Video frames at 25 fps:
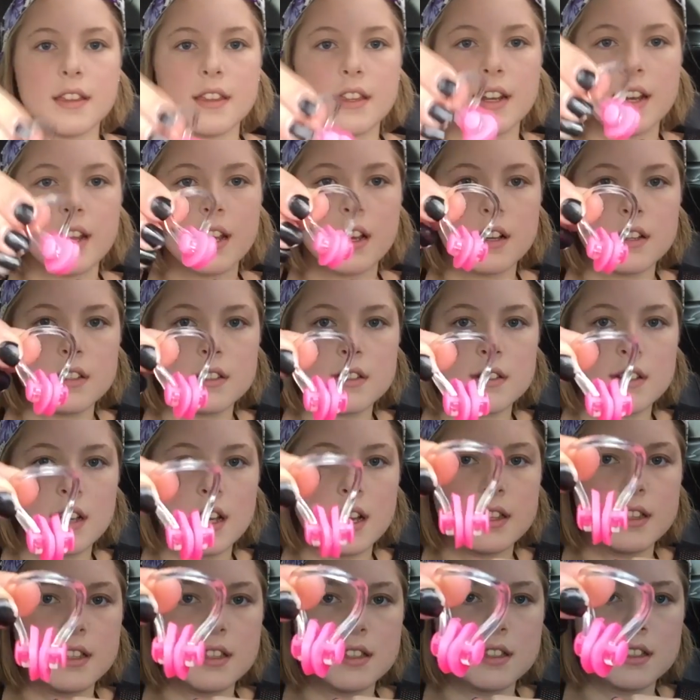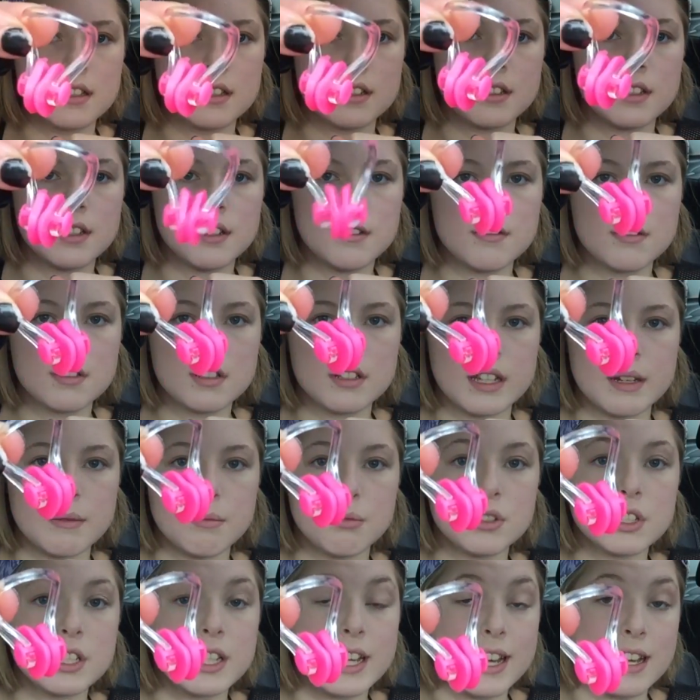And then I also got this little nose
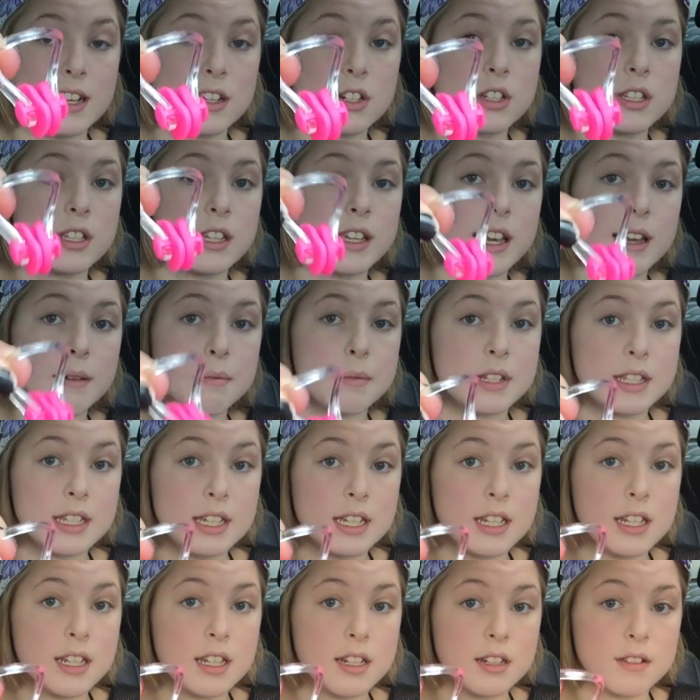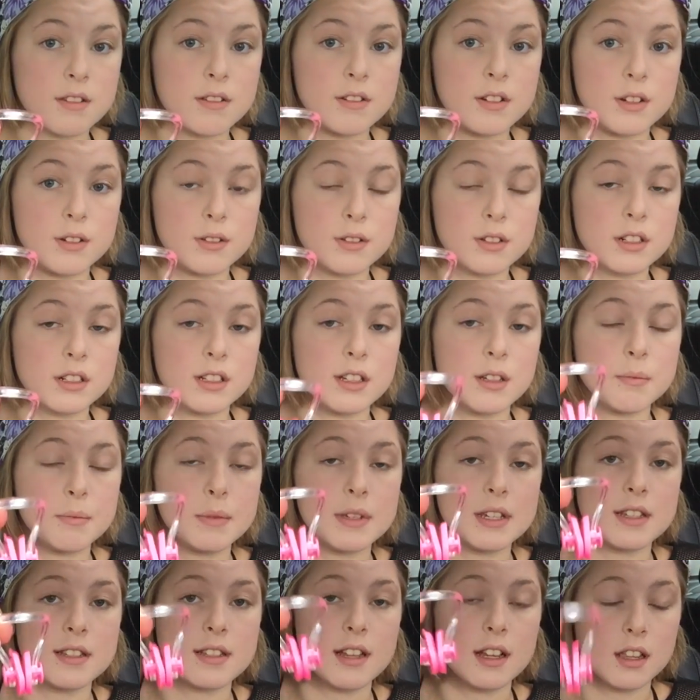clip, which actually I've been needing another nose clip
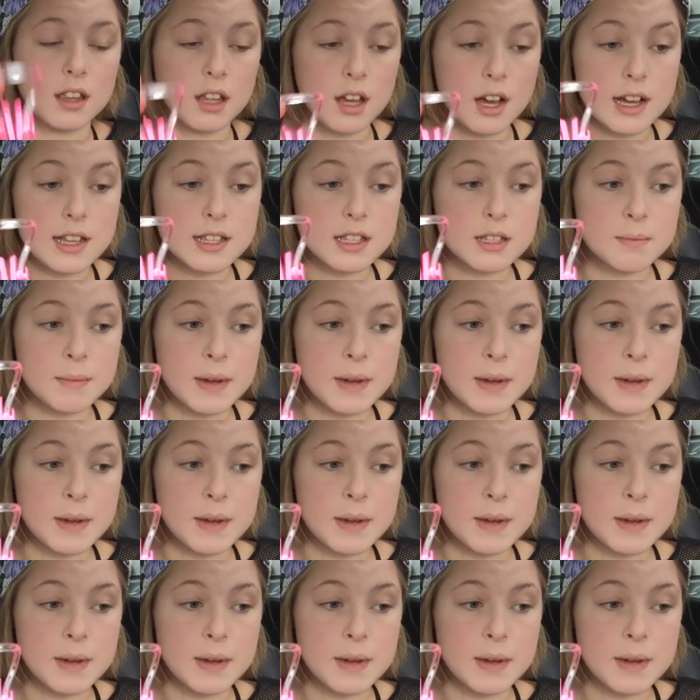because I lost